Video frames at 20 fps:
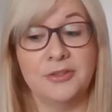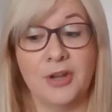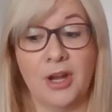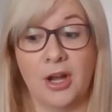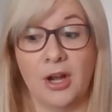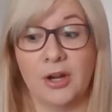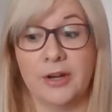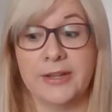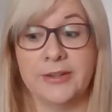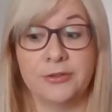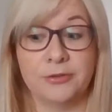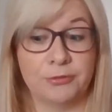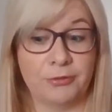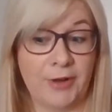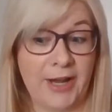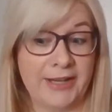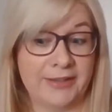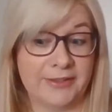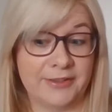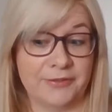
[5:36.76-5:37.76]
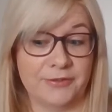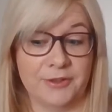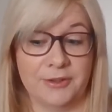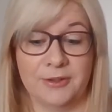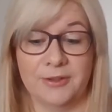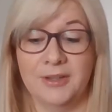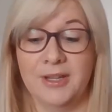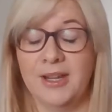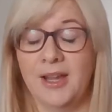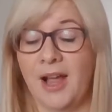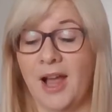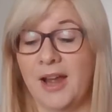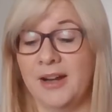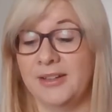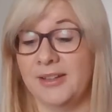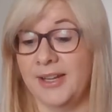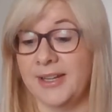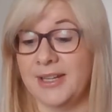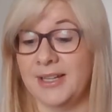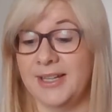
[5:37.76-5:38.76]
Dark is restful,
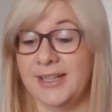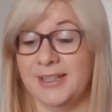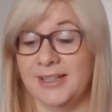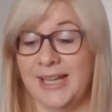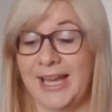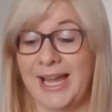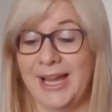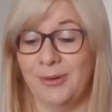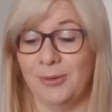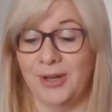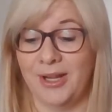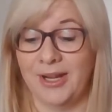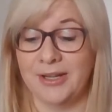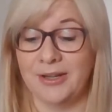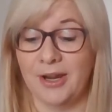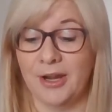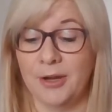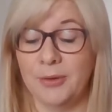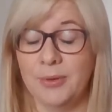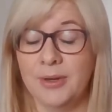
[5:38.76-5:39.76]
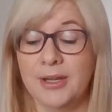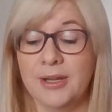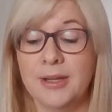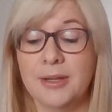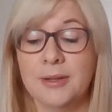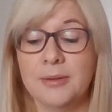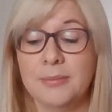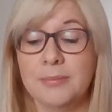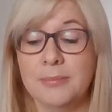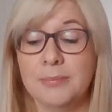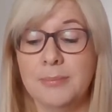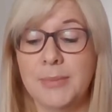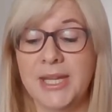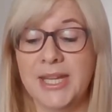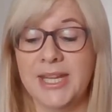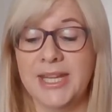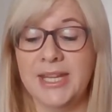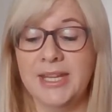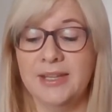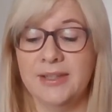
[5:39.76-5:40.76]
unlike a little owl I know.
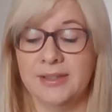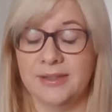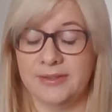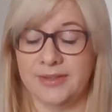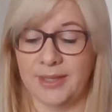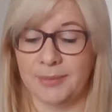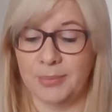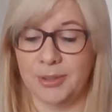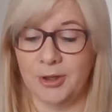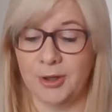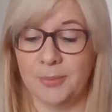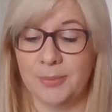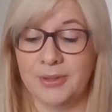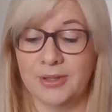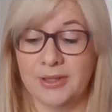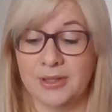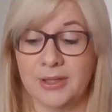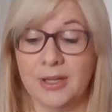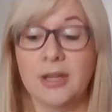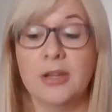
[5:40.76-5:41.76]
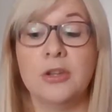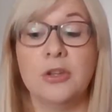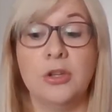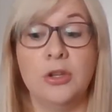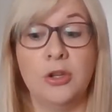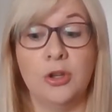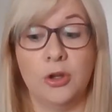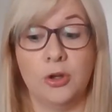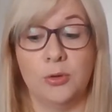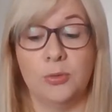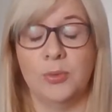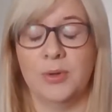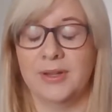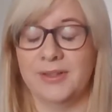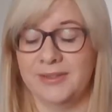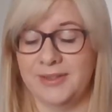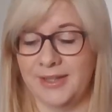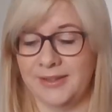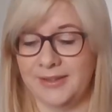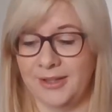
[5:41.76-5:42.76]
Me, said Plop. You,
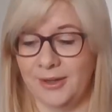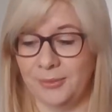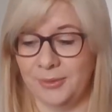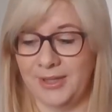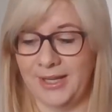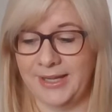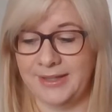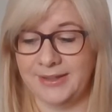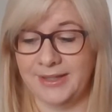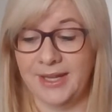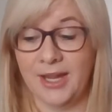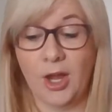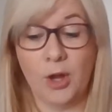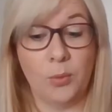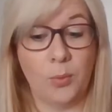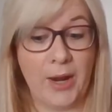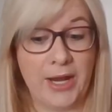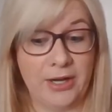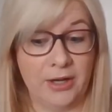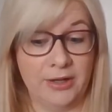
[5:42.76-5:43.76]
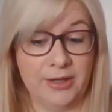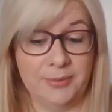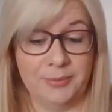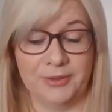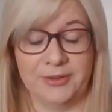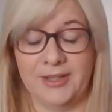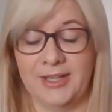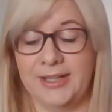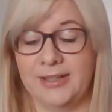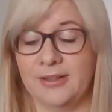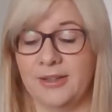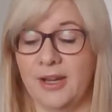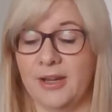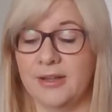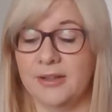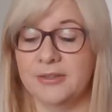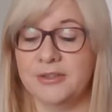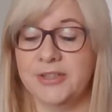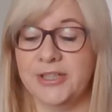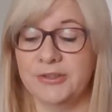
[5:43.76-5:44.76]
said the old lady. When I was a little
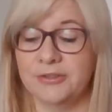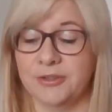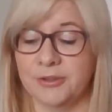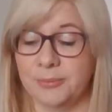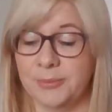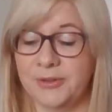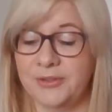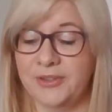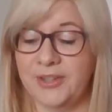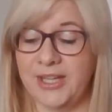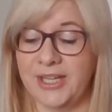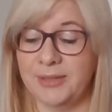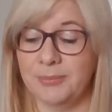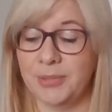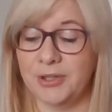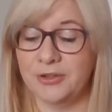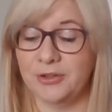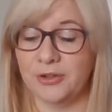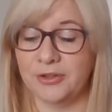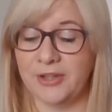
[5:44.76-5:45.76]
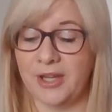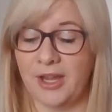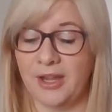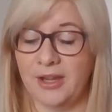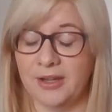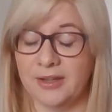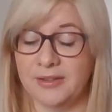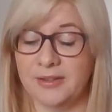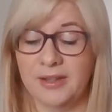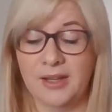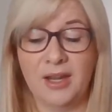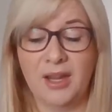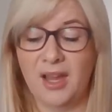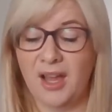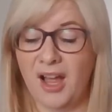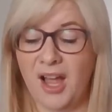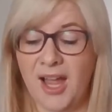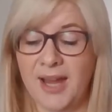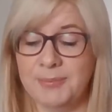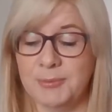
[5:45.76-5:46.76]
girl, children were seen but not heard.
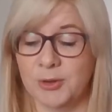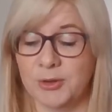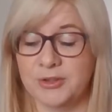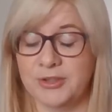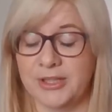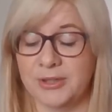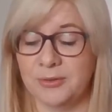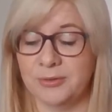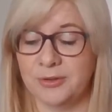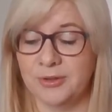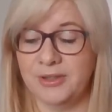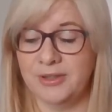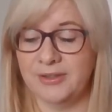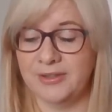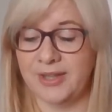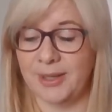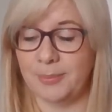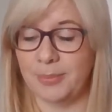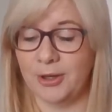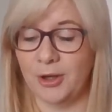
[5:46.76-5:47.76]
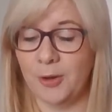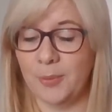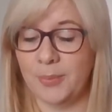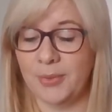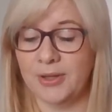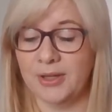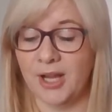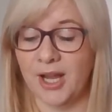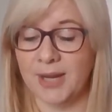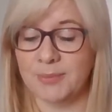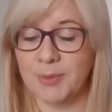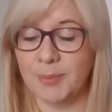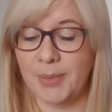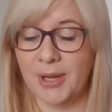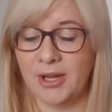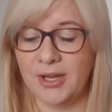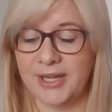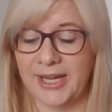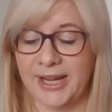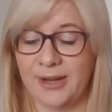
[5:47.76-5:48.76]
I'm not children, said Plop. I'm a
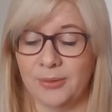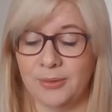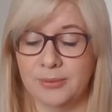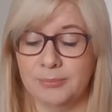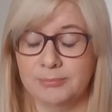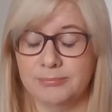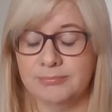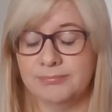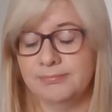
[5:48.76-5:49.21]
barn owl.